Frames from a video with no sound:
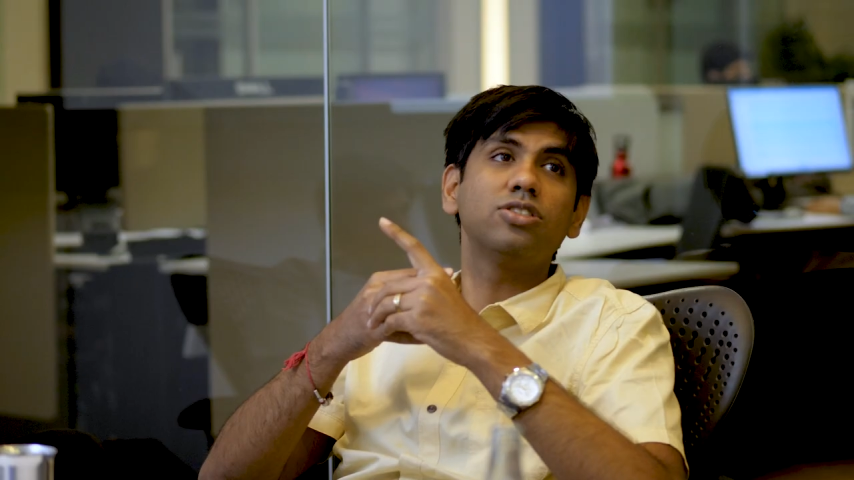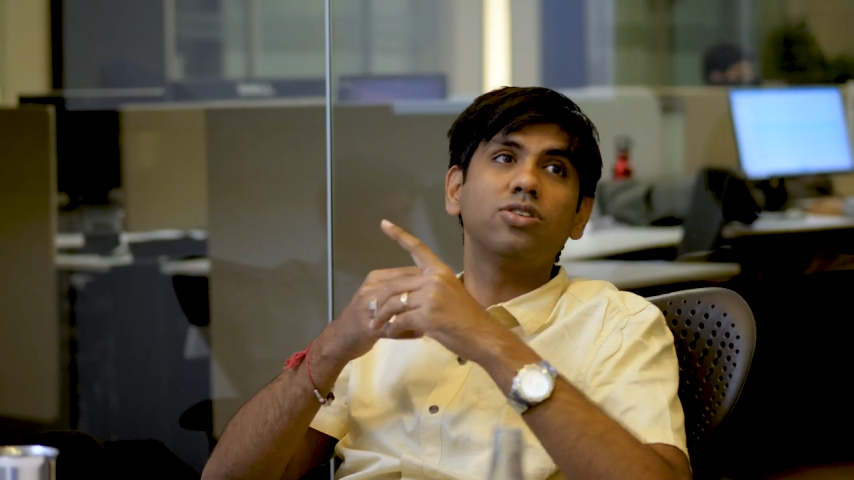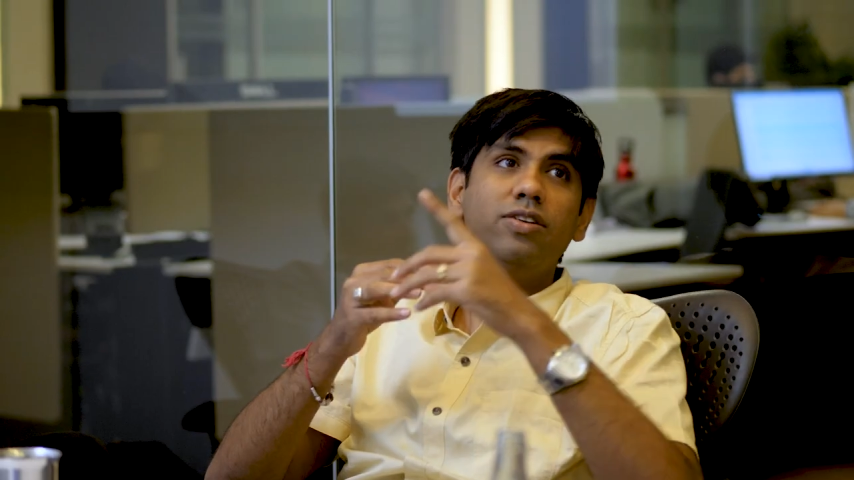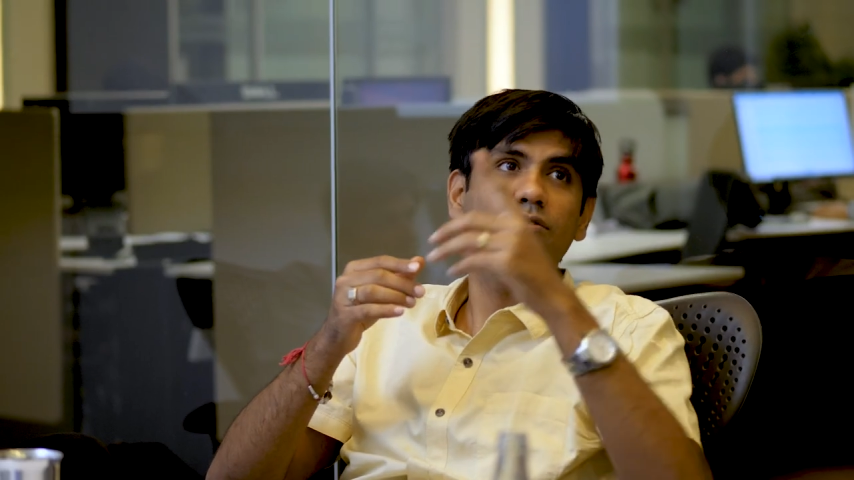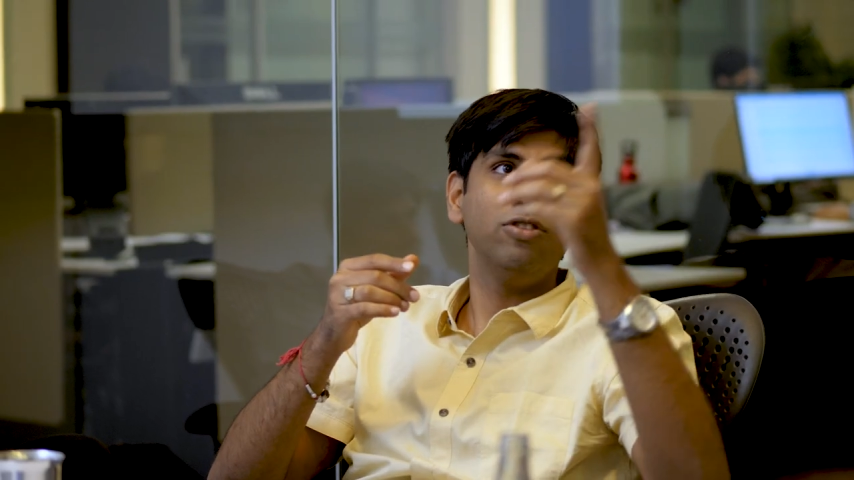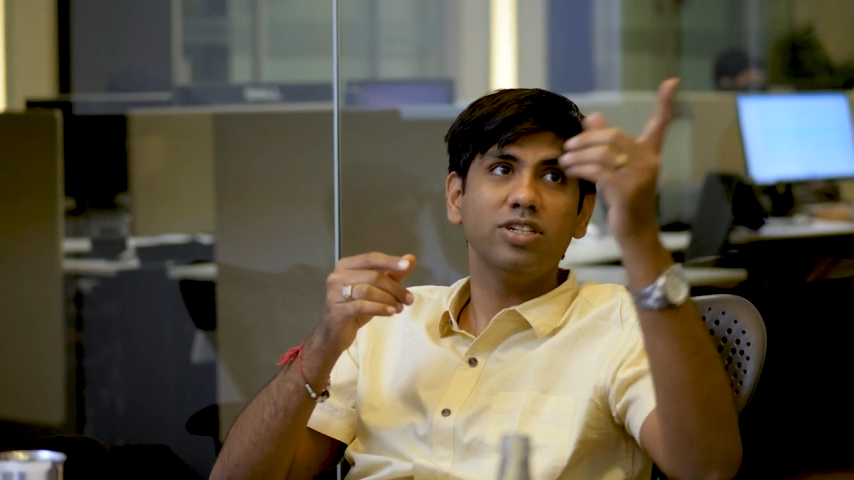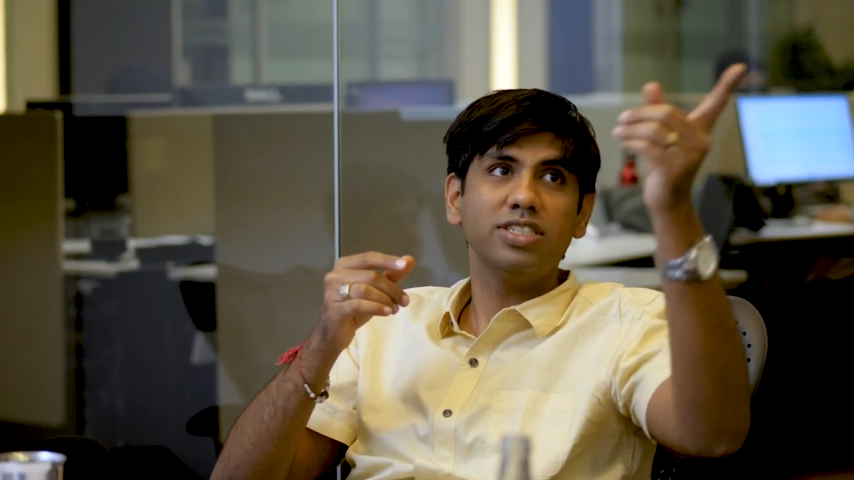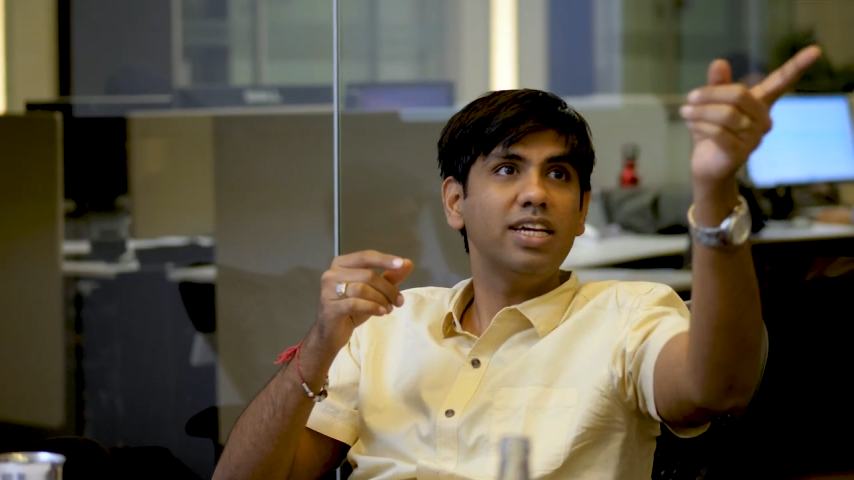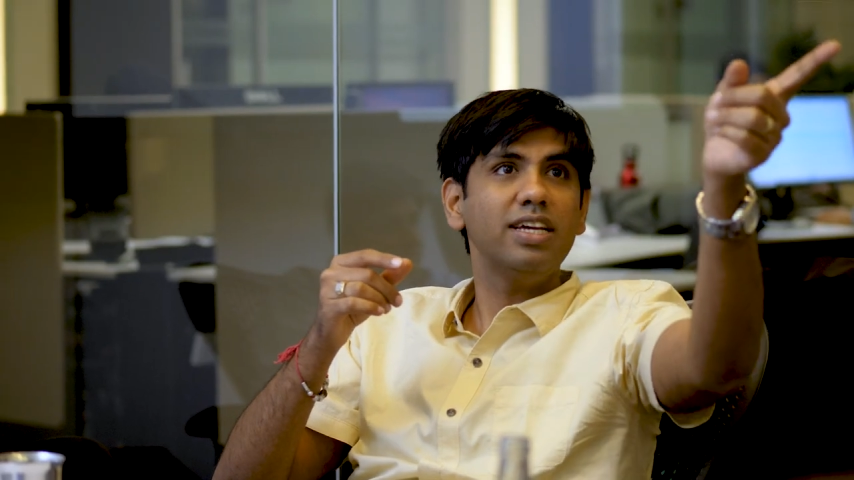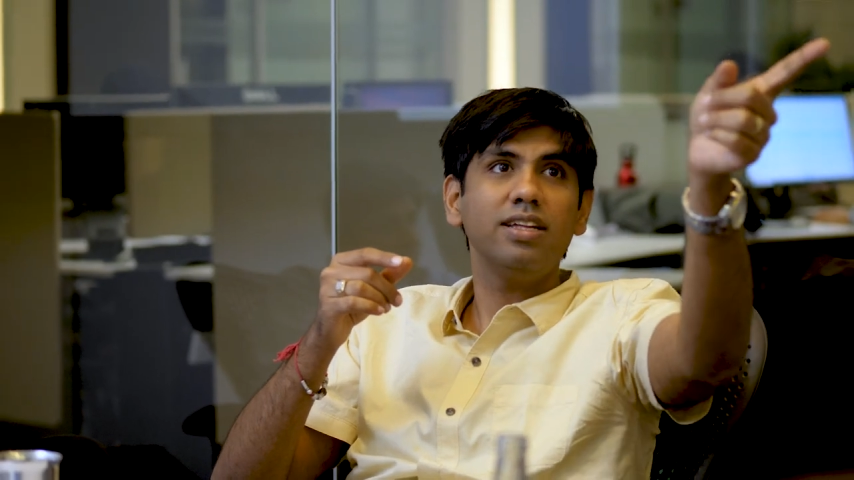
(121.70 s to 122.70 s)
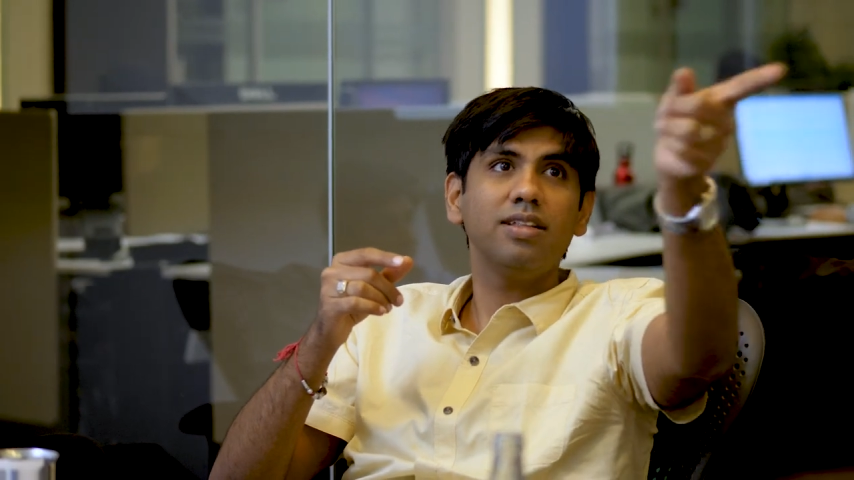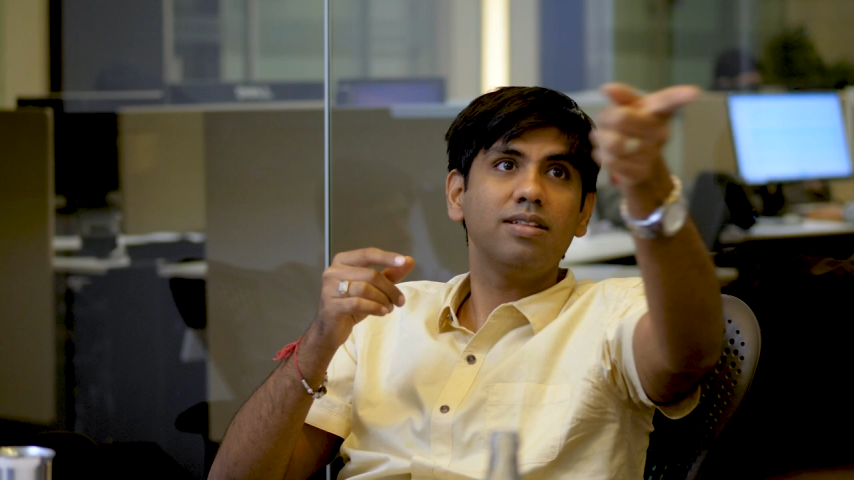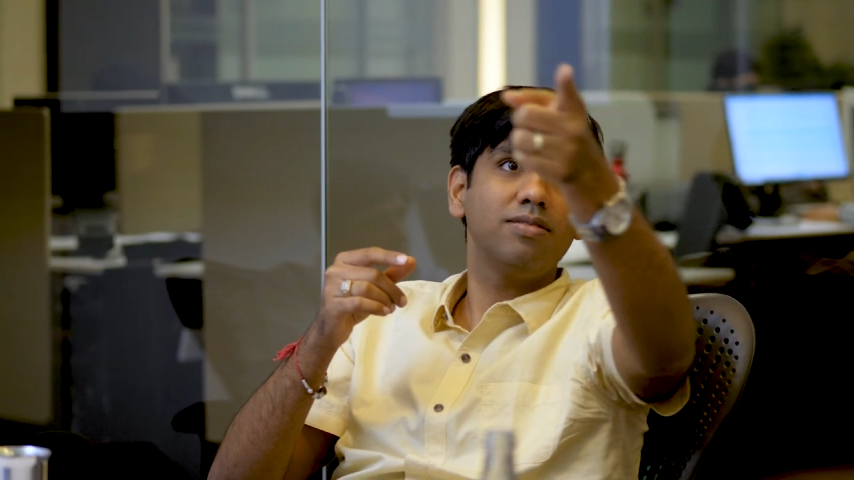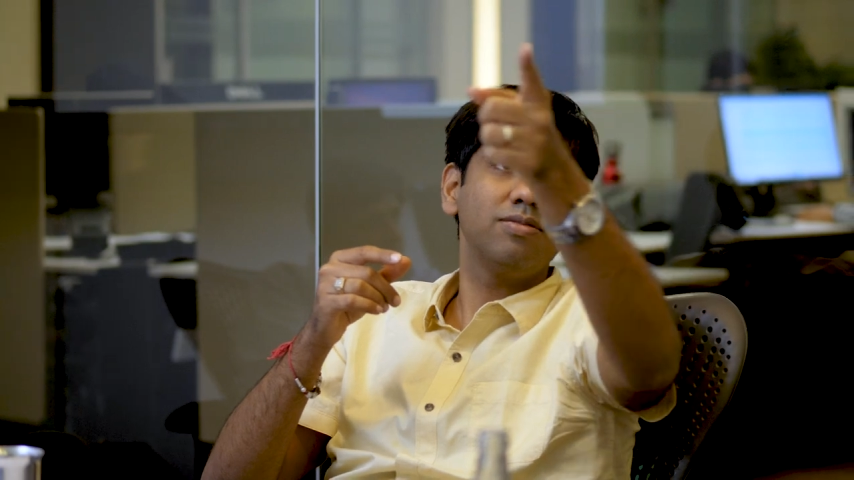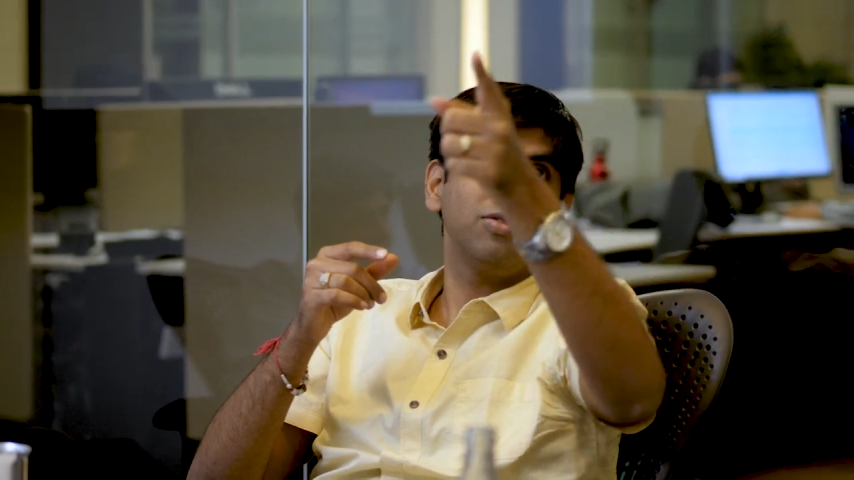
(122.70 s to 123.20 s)
that aims to make it
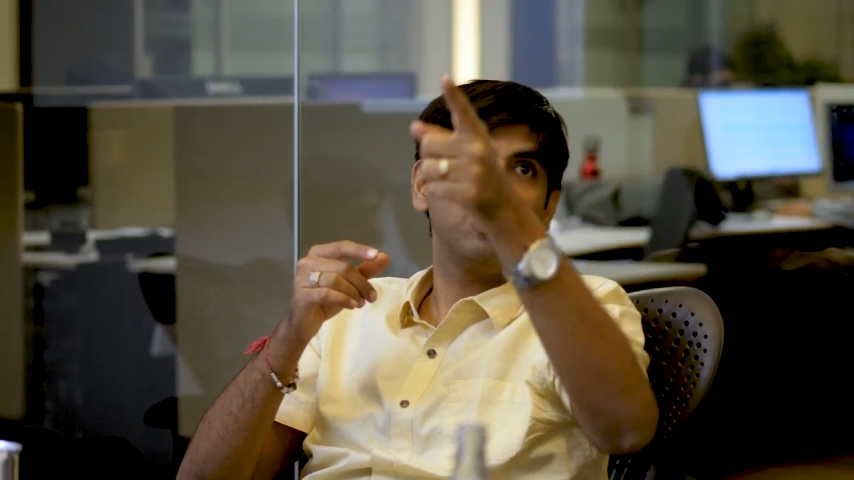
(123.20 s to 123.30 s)
very